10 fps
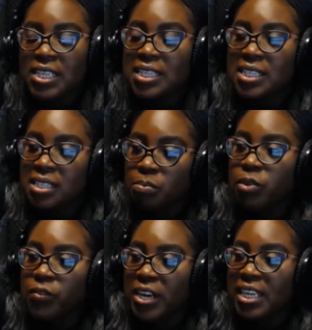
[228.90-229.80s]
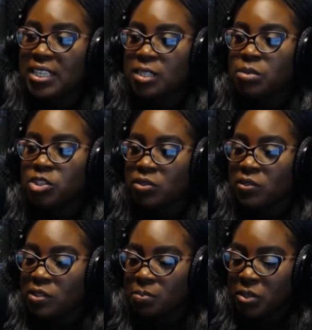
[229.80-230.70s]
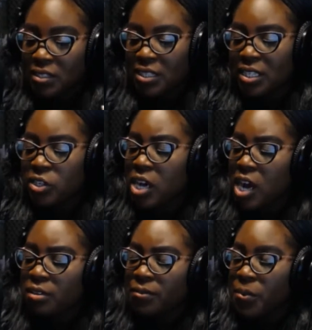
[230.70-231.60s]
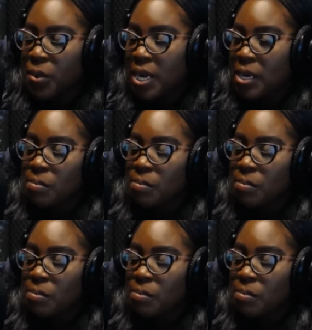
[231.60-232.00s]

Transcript: and simplify it into a children's book in such a colorful way?